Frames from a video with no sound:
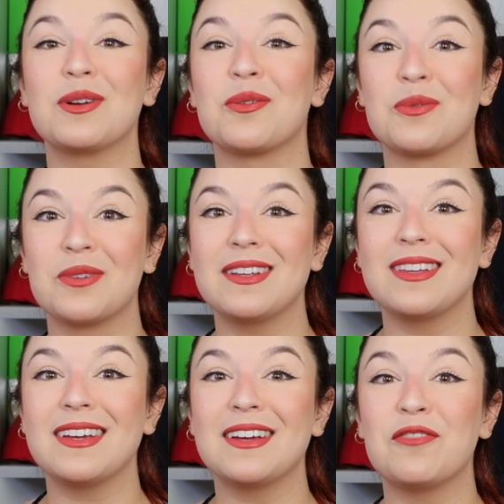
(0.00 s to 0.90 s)
a
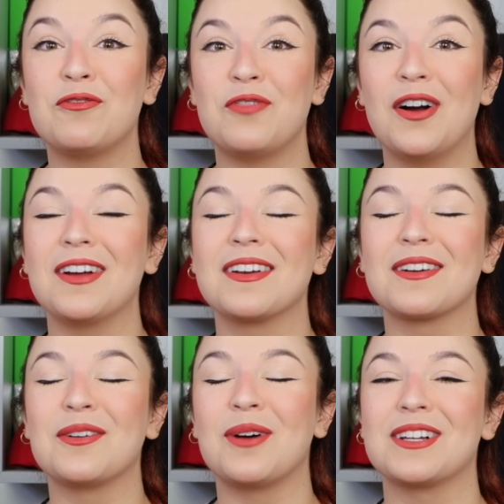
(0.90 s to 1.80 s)
really
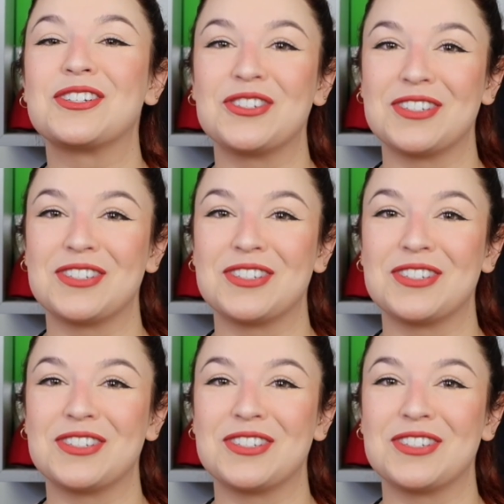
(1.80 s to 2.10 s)
fun question